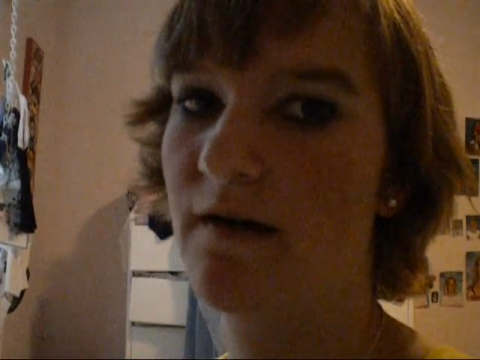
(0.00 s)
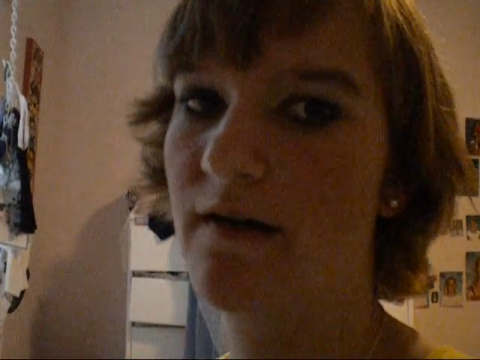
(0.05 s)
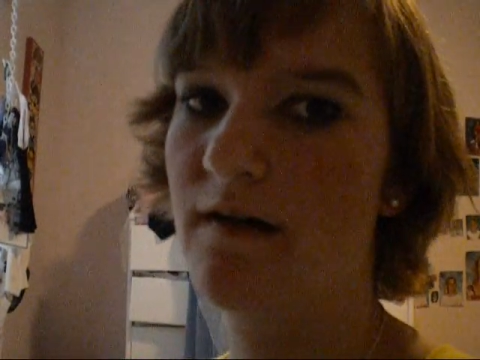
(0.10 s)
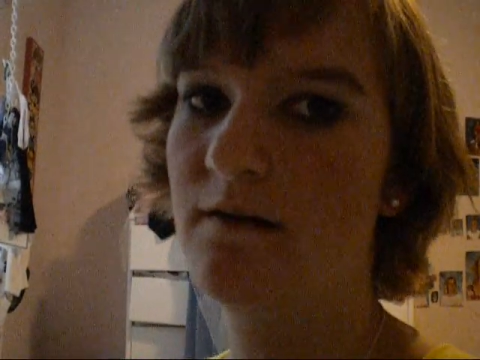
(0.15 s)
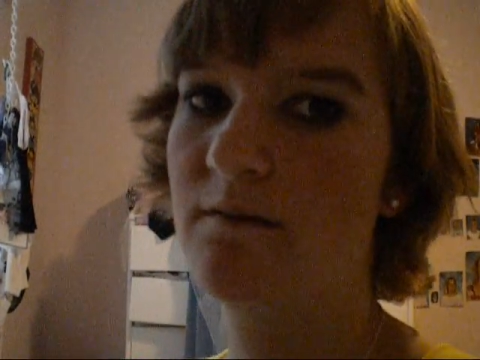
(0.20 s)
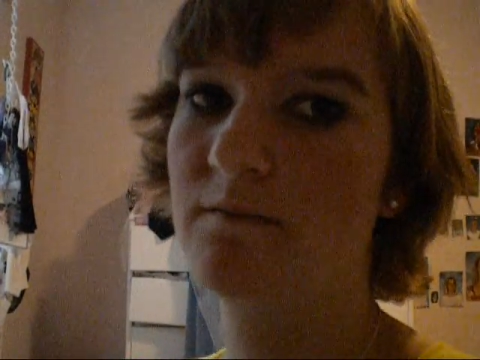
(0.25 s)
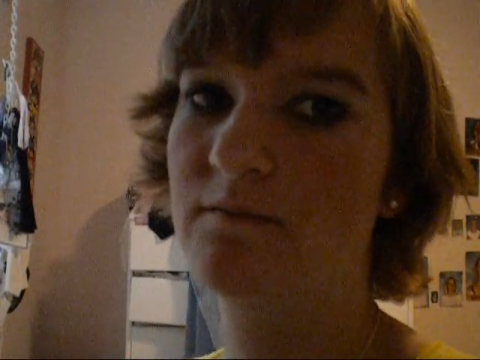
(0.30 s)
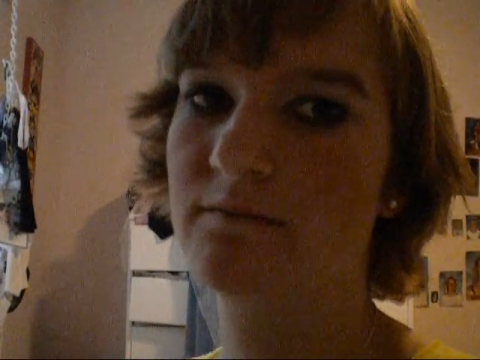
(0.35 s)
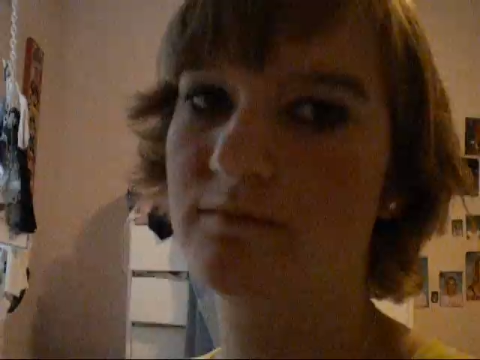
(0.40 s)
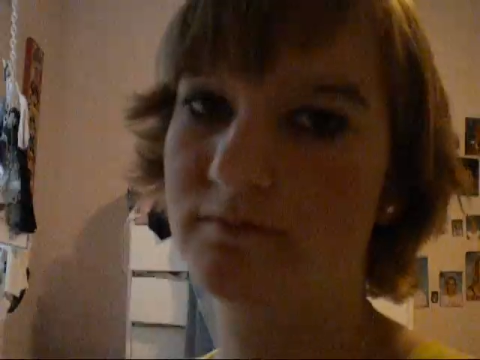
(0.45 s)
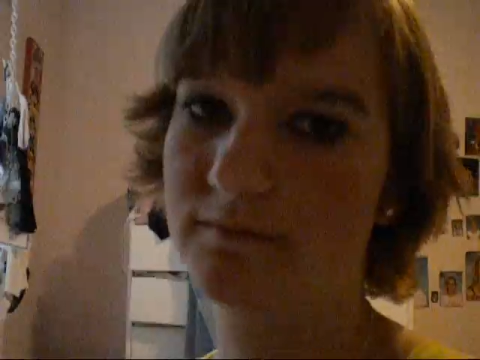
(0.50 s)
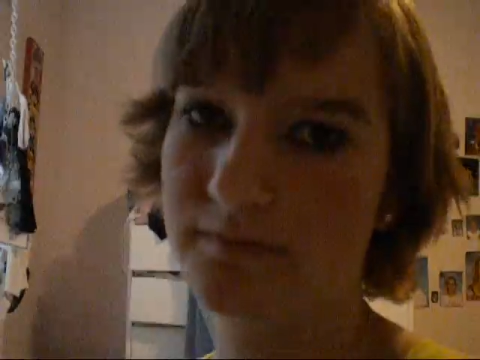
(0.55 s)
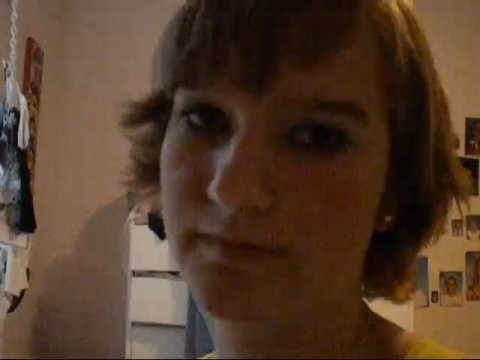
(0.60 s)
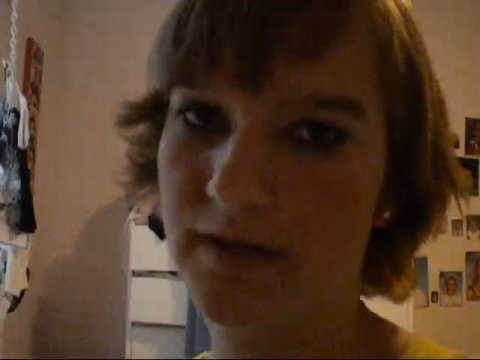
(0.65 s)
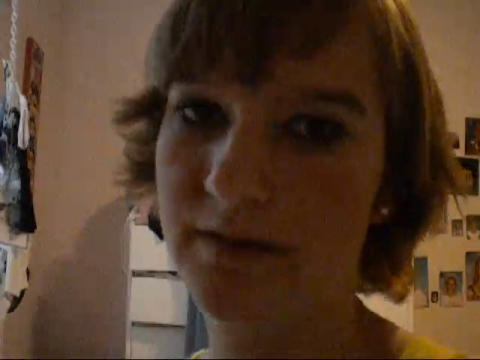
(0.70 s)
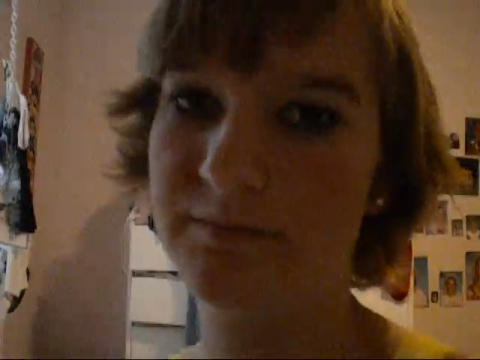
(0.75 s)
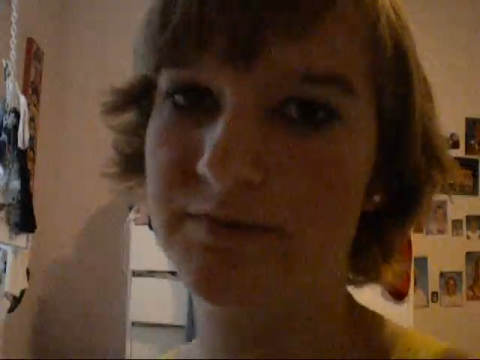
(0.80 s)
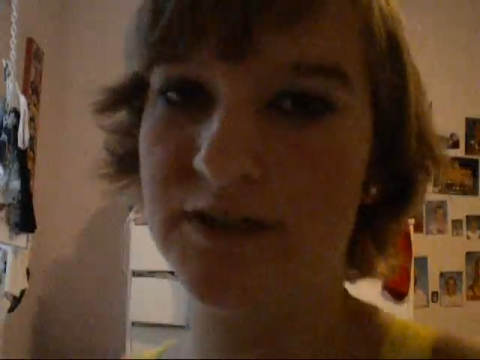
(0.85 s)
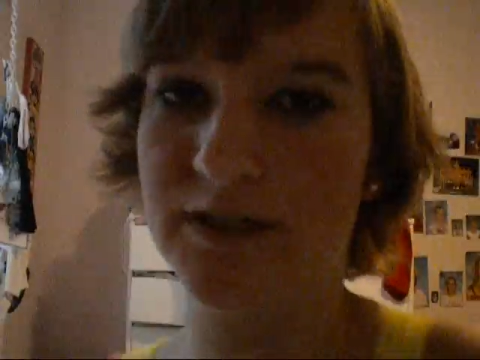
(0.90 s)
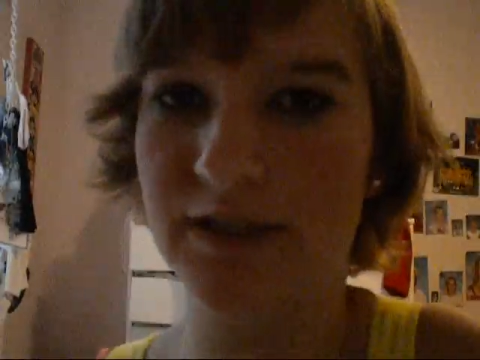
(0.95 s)
but
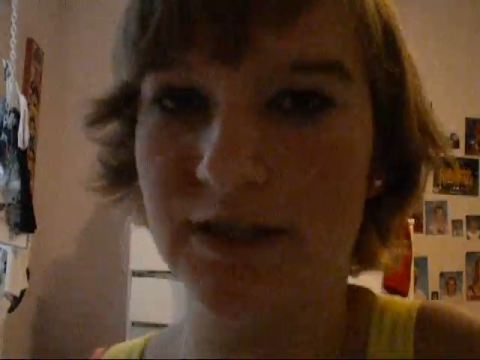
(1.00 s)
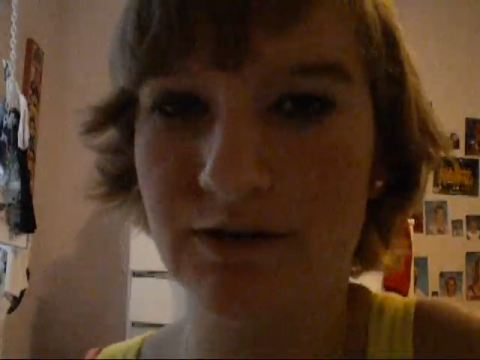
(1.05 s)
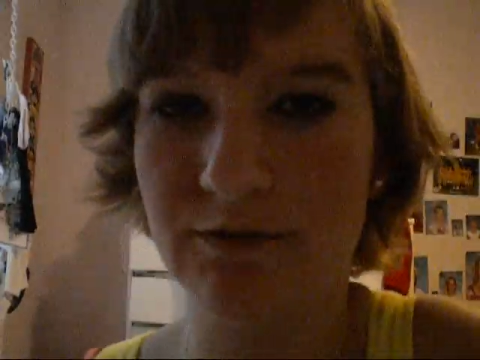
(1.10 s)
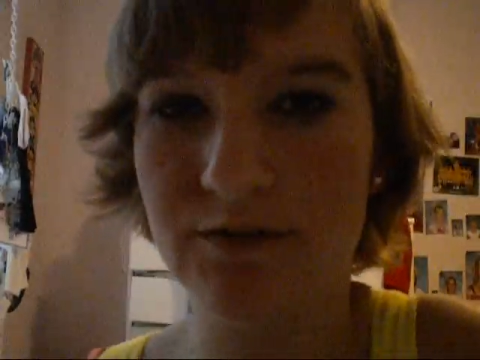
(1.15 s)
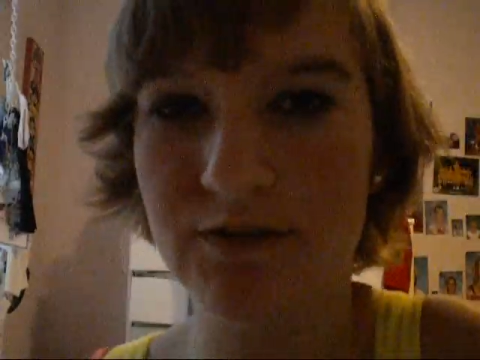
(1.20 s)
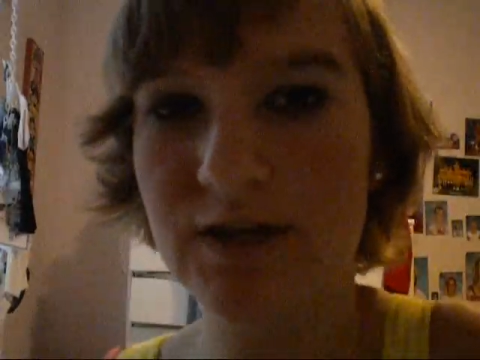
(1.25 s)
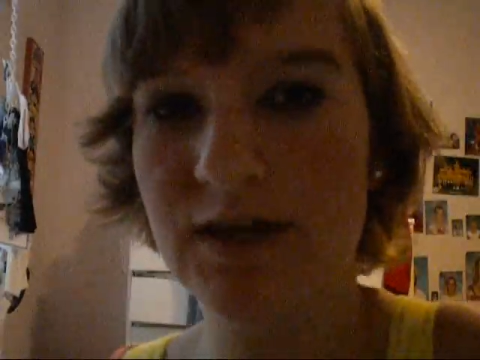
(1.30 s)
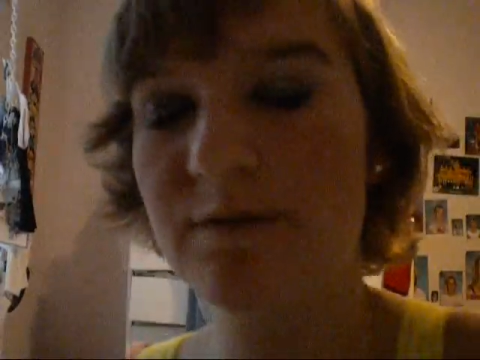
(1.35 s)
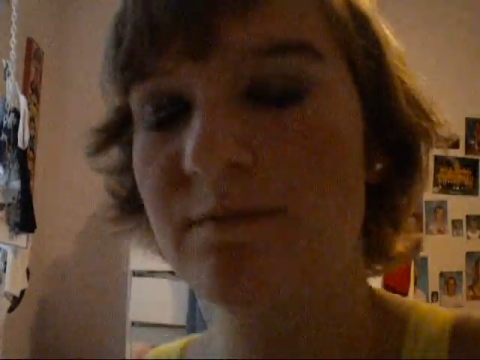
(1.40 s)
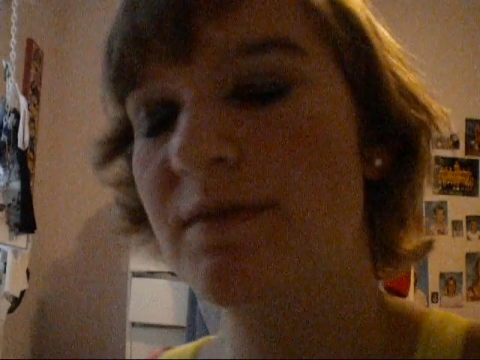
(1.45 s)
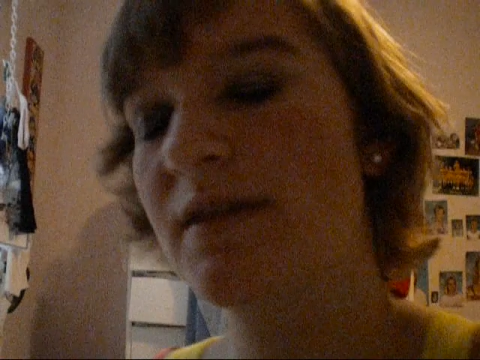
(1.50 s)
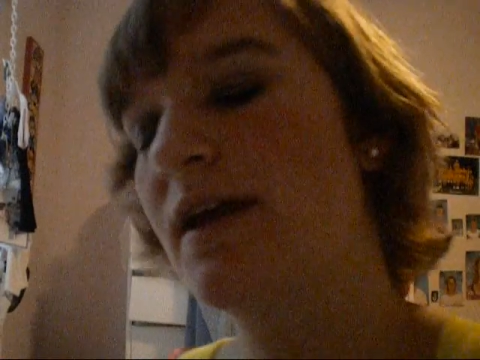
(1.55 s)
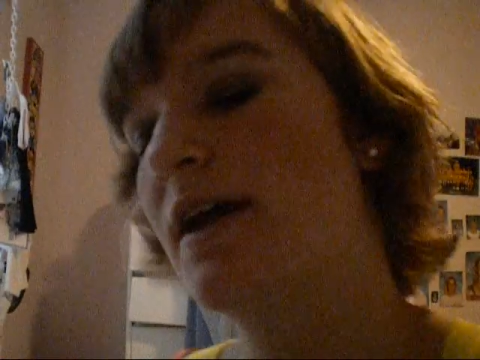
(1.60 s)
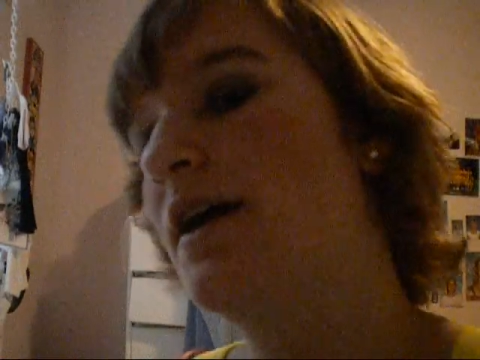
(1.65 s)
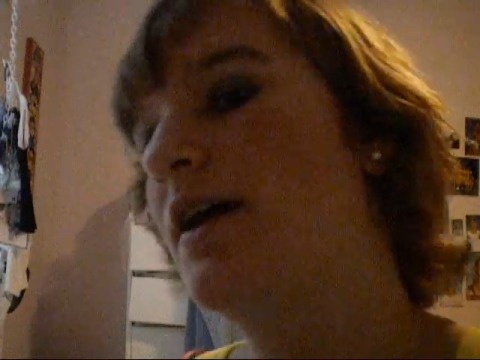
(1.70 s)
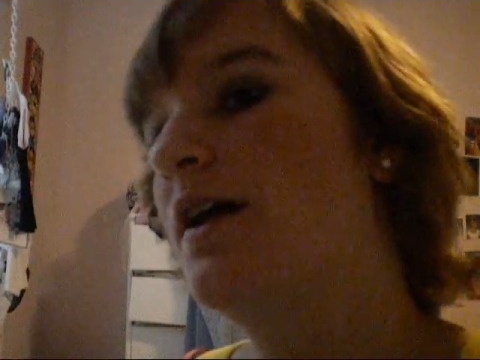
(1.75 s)
I'm dealing with it.